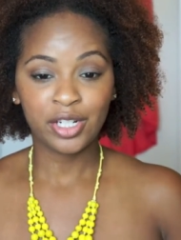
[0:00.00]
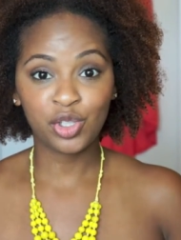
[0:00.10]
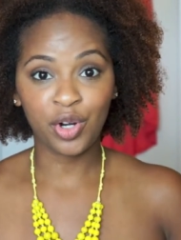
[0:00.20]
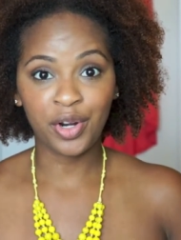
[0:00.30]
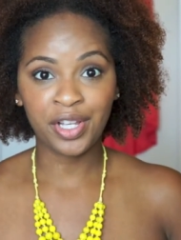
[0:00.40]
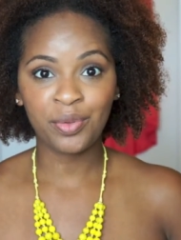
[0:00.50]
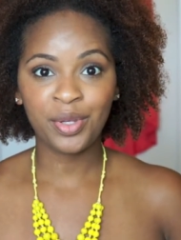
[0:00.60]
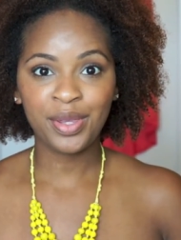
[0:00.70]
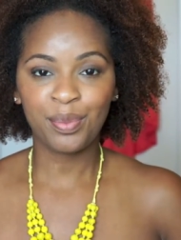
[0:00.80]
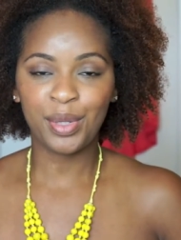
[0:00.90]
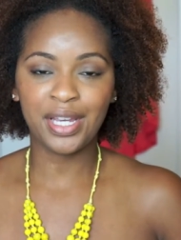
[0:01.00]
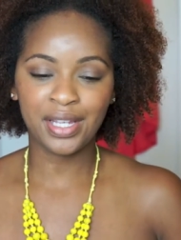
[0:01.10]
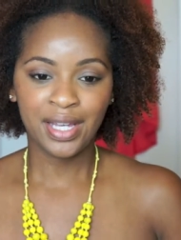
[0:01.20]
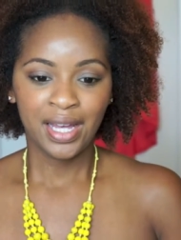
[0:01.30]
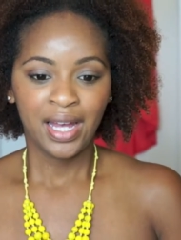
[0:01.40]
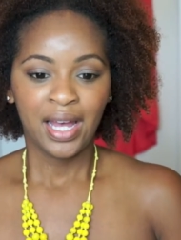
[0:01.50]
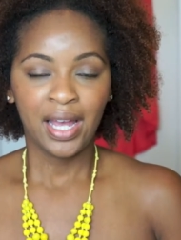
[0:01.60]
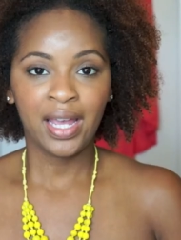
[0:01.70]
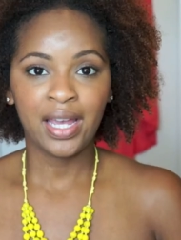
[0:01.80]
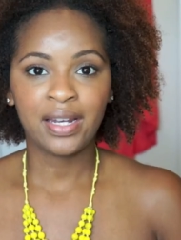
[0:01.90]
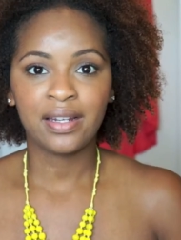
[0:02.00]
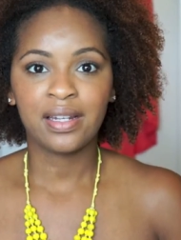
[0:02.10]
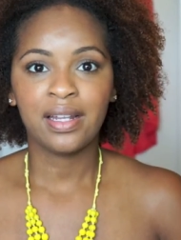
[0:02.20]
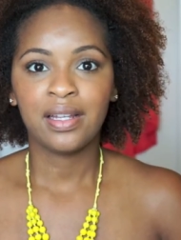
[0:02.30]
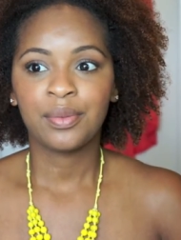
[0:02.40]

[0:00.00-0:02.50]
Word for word: journey with me. And